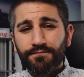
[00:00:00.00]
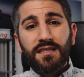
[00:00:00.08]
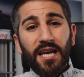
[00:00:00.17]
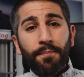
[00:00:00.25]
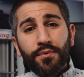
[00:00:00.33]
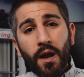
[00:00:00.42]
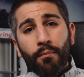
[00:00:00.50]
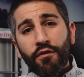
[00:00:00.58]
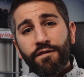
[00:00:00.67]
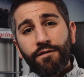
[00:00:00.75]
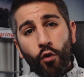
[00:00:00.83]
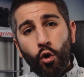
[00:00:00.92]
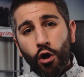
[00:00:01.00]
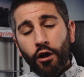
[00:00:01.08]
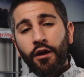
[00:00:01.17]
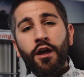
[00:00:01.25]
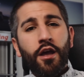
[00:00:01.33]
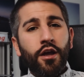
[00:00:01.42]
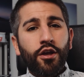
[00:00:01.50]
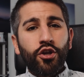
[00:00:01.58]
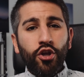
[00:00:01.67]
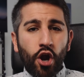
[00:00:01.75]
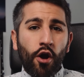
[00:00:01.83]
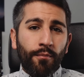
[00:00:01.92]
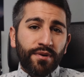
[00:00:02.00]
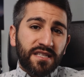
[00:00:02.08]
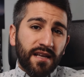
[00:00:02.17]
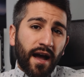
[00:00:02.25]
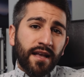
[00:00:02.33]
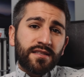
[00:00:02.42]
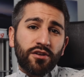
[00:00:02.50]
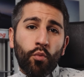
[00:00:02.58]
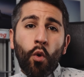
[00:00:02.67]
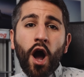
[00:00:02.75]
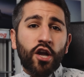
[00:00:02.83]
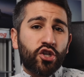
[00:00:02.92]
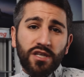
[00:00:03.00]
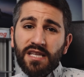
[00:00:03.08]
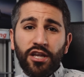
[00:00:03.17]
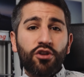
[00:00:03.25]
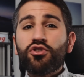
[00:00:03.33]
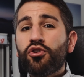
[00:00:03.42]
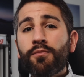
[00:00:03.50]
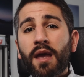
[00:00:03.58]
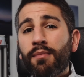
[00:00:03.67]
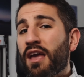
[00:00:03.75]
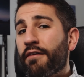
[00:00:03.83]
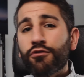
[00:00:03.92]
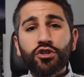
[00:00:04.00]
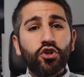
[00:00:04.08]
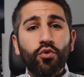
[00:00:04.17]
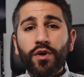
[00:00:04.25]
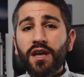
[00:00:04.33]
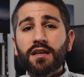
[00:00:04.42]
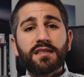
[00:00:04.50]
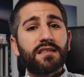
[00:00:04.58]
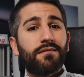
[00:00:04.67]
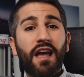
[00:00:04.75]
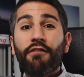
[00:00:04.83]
Tip number 4, besides the washes that you do maybe every 2 weeks,